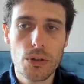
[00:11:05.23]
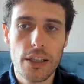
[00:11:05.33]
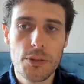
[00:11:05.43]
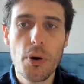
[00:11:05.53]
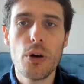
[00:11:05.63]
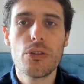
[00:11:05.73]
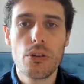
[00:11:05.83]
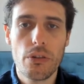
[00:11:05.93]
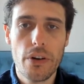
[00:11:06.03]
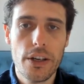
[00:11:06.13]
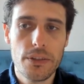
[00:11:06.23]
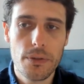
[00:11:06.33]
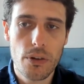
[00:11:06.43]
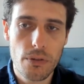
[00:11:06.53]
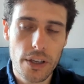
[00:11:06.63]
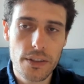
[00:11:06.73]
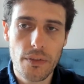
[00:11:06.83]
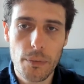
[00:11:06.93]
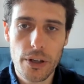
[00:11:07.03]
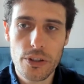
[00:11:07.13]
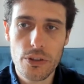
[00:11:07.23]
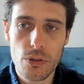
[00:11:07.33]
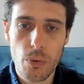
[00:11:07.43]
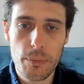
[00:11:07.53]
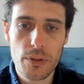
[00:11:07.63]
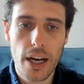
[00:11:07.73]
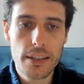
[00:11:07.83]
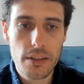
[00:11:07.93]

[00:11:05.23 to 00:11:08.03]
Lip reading: that is posted on Raising Vibrations' website,